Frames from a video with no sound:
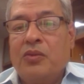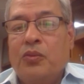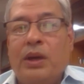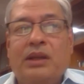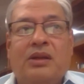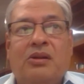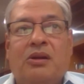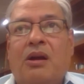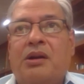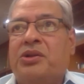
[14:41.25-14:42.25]
Whether or
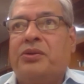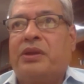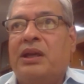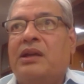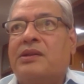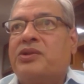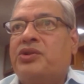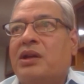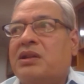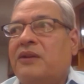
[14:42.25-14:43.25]
not you think it's
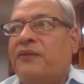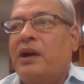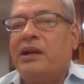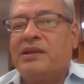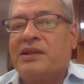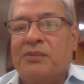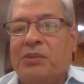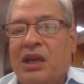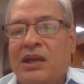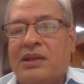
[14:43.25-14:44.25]
justified in some
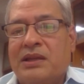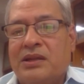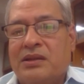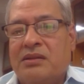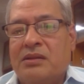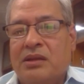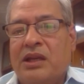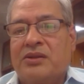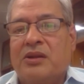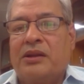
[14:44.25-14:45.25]
cases
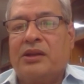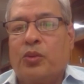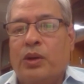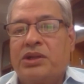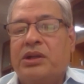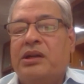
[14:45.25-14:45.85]
is not the question.